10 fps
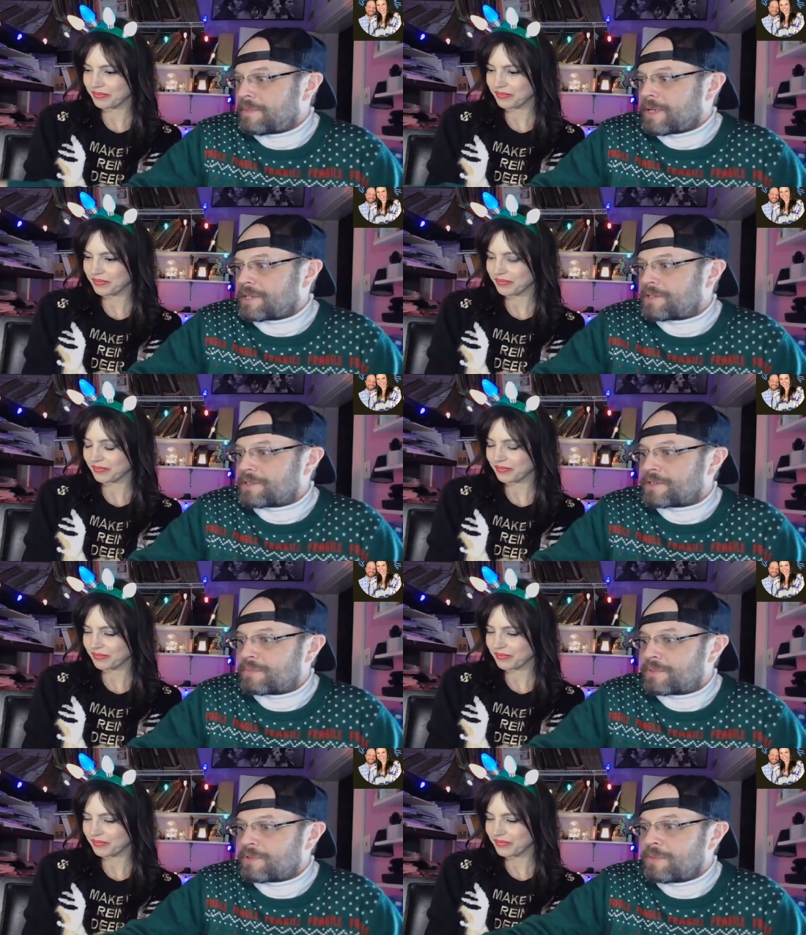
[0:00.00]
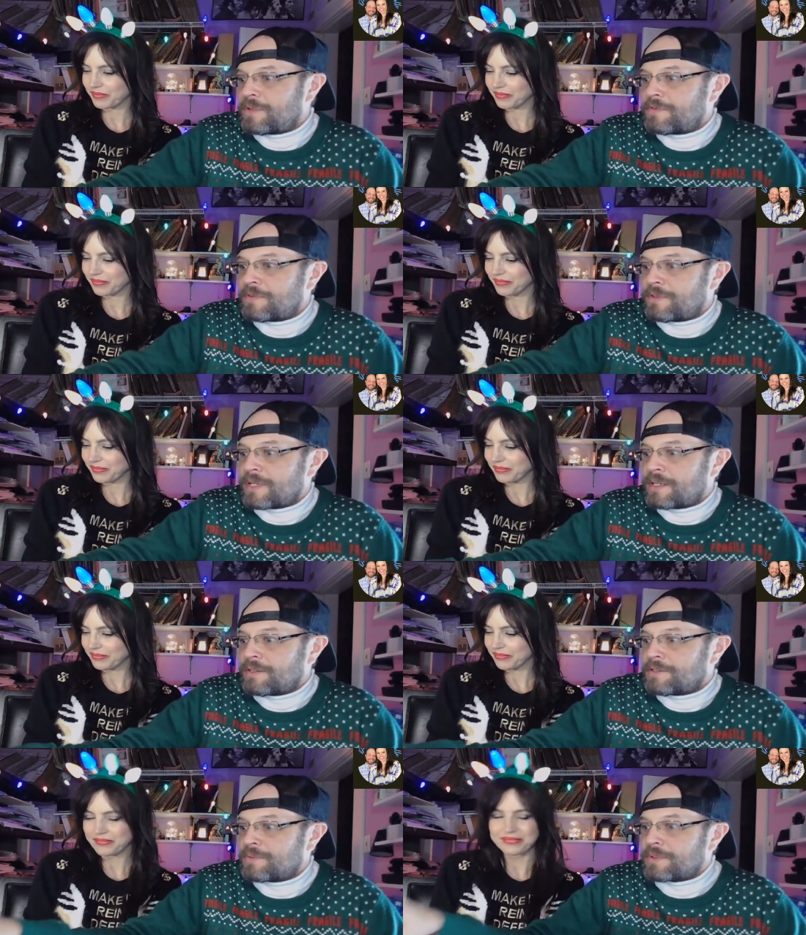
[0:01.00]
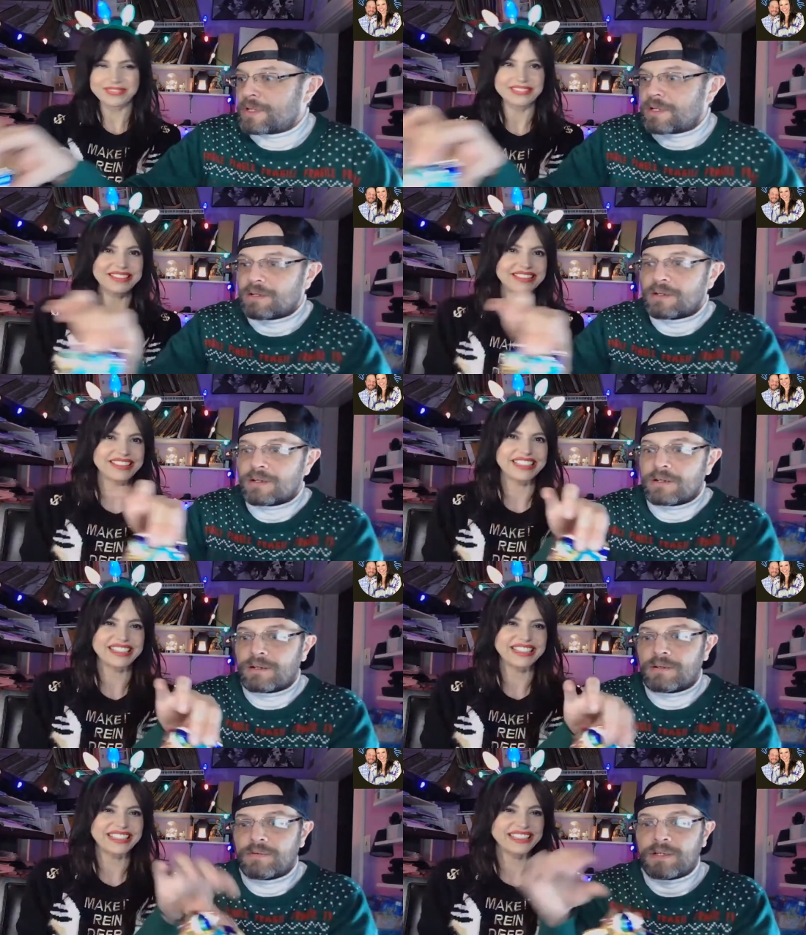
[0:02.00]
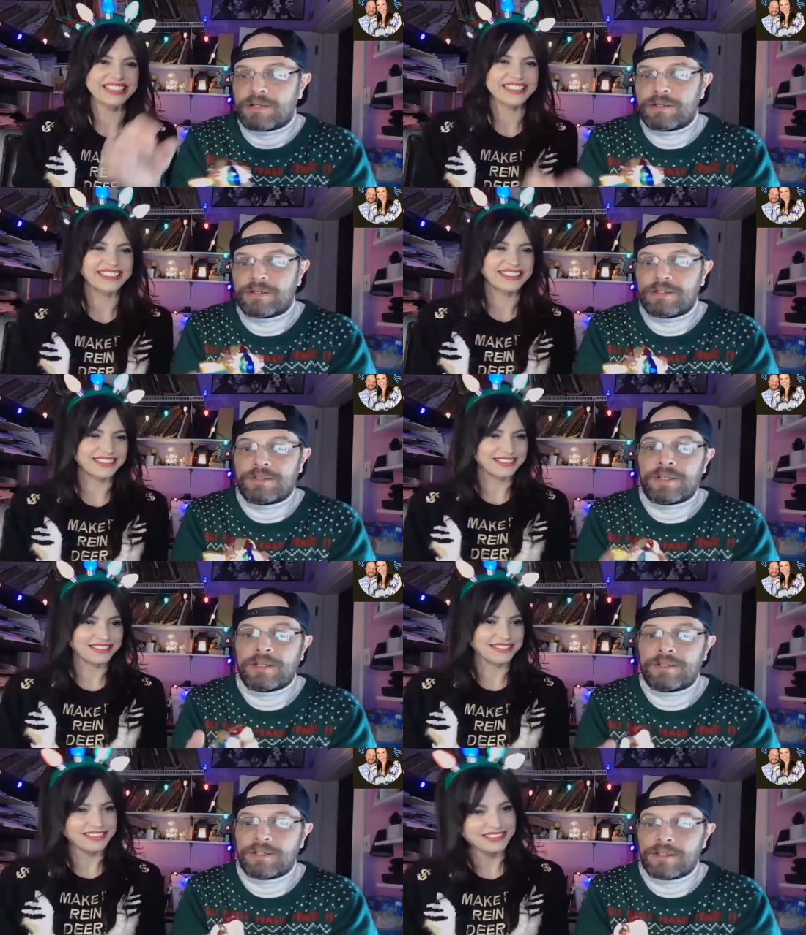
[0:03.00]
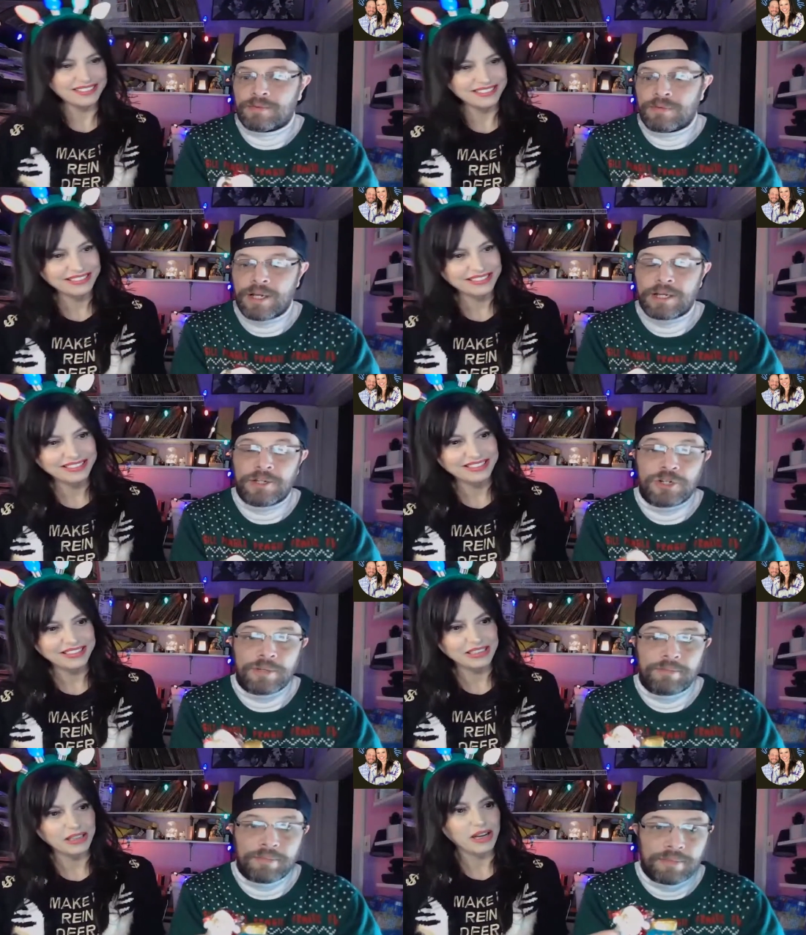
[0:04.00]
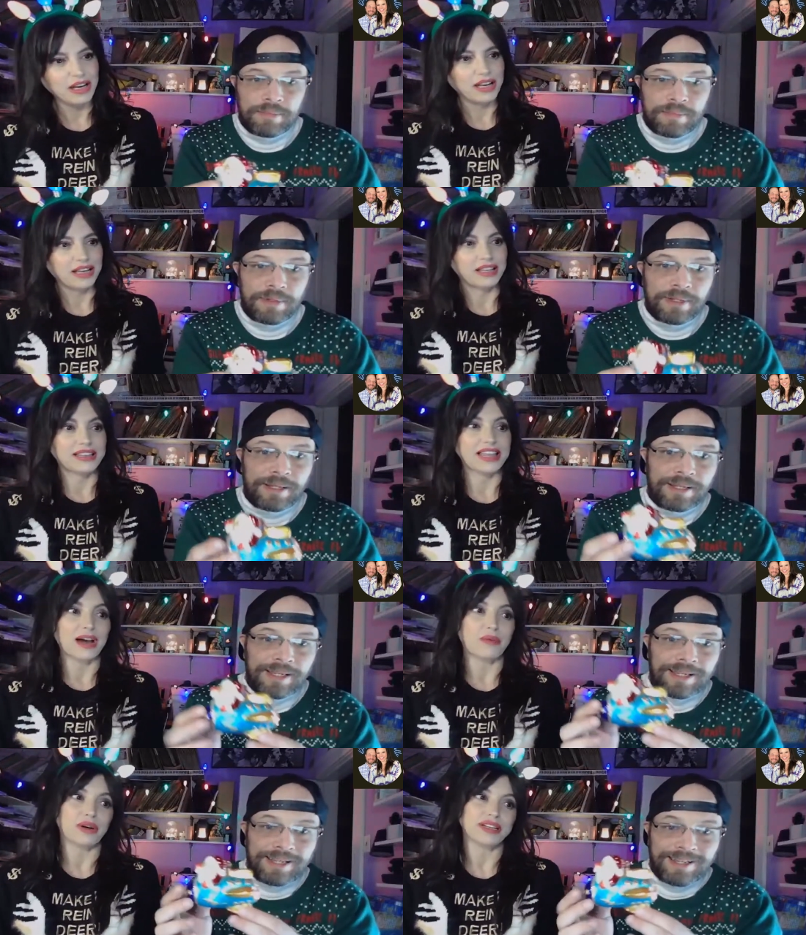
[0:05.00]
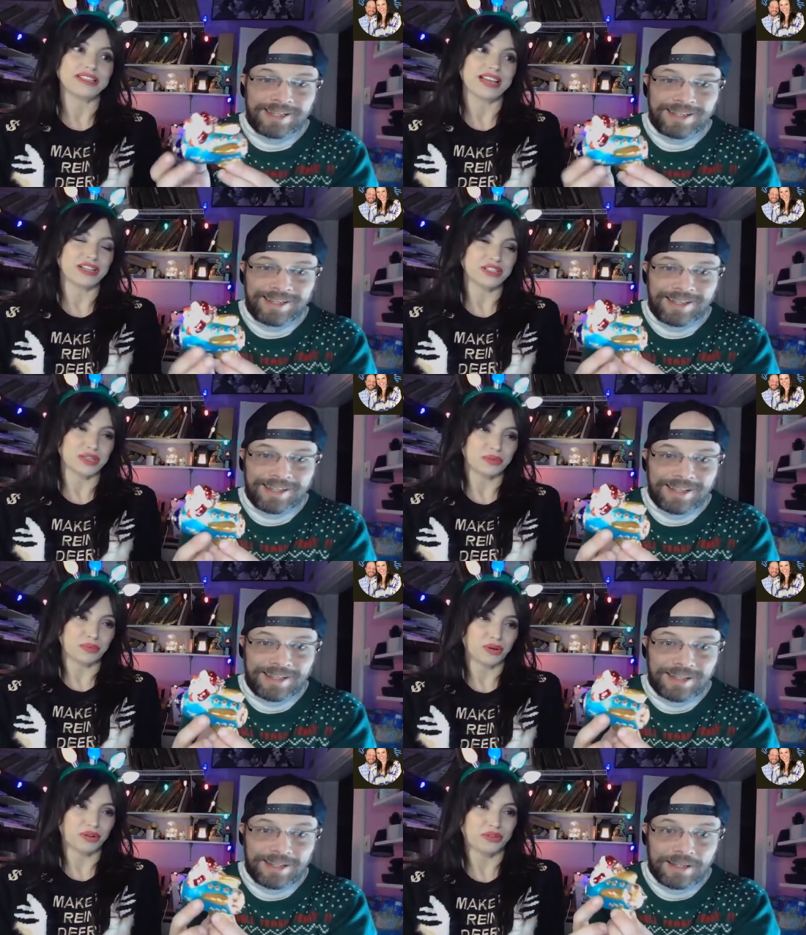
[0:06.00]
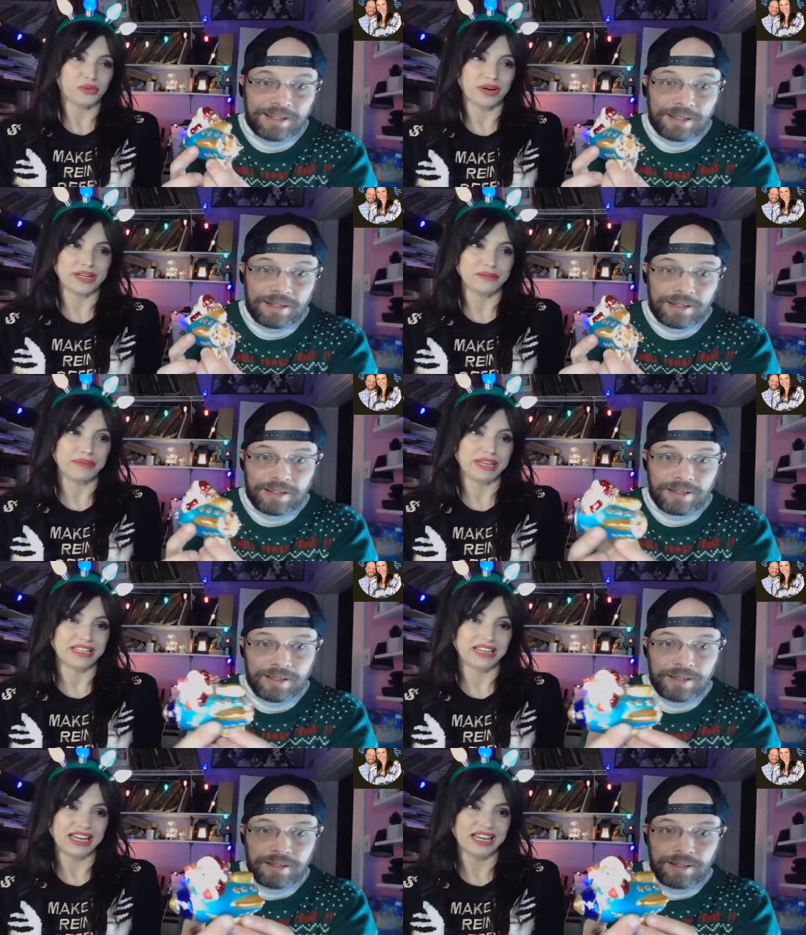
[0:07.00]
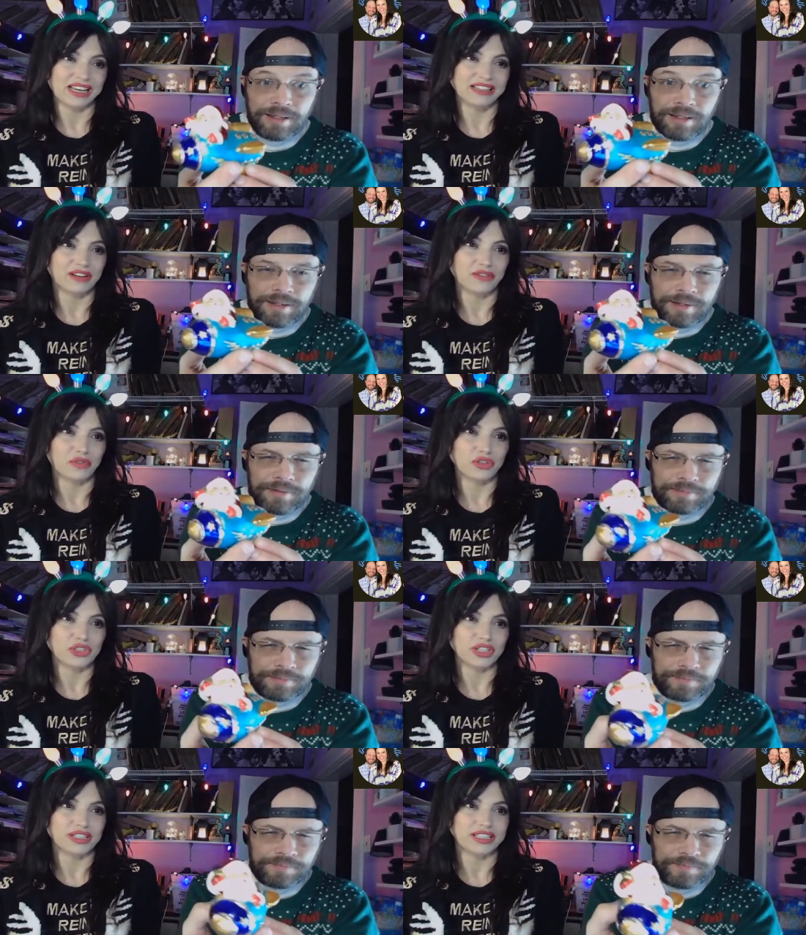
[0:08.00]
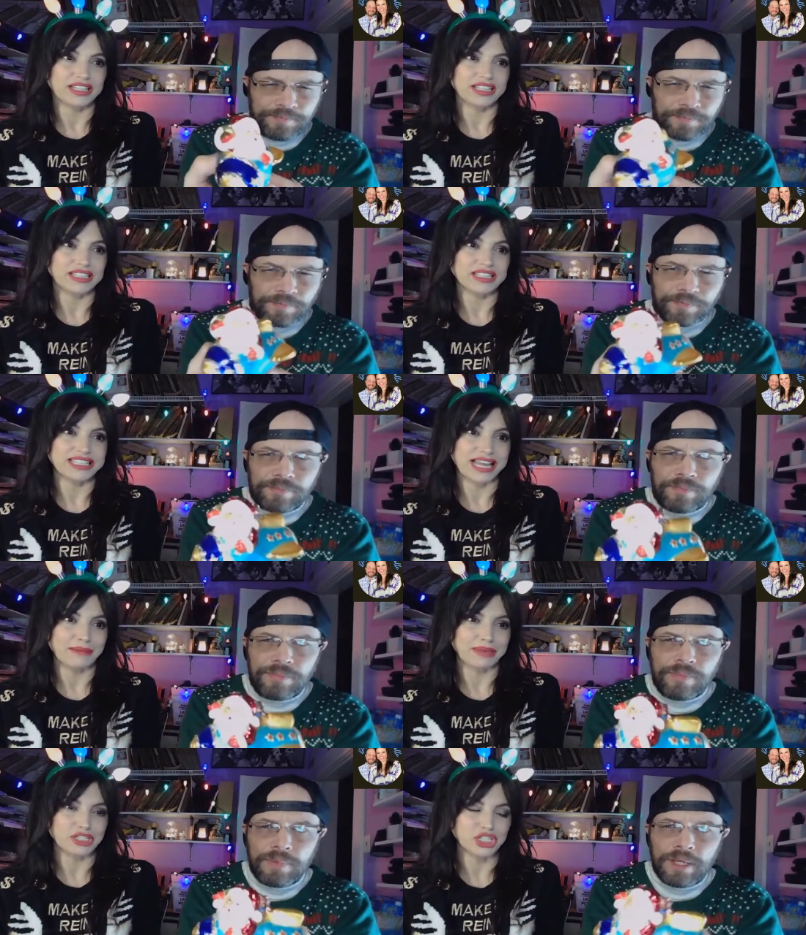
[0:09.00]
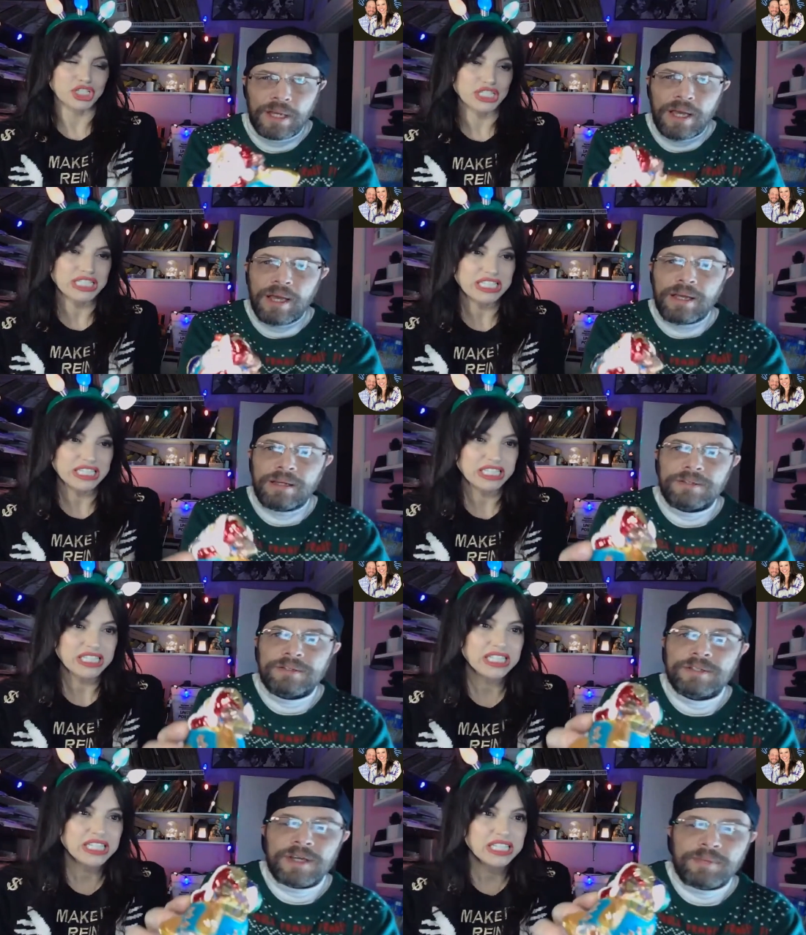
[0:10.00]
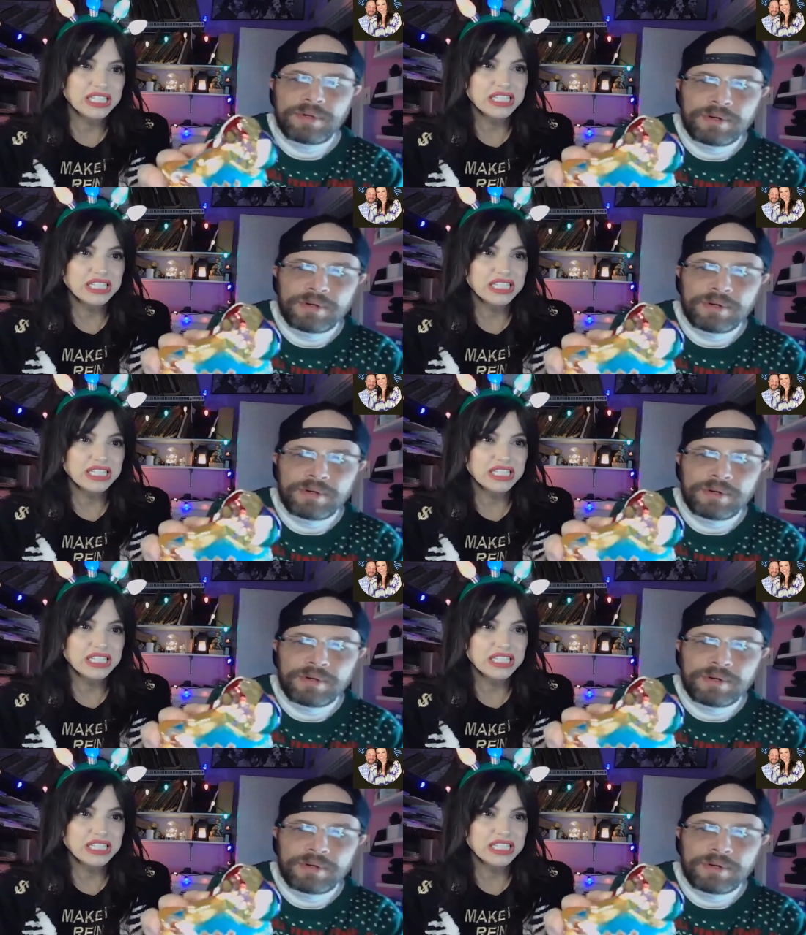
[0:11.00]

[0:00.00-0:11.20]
Speaker 1: oh my gosh, just so beautiful. And this one right mm-hmm. here, wow, look at this Santa on a rocket ship.
Speaker 2: That one is actually worth quite a bit, and unfortunately, it's damaged.
Speaker 1: It is the top